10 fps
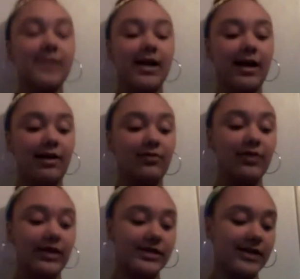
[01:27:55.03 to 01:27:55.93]
I got
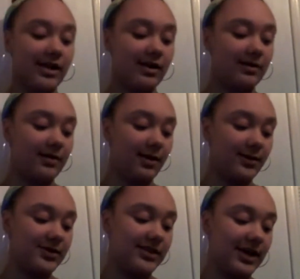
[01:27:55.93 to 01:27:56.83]
really scared. I
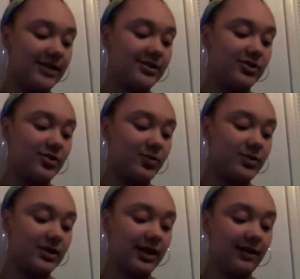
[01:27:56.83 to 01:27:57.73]
almost texted you and
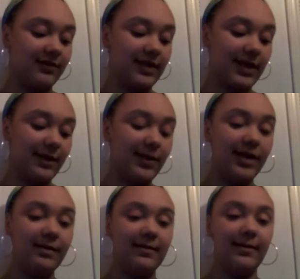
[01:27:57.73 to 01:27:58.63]
was like, if they get
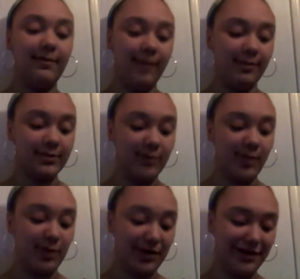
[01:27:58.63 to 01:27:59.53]
me, publish my
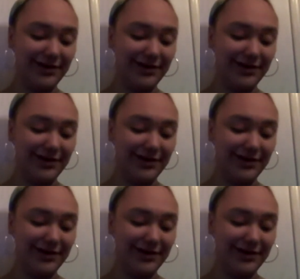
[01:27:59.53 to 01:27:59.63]
book.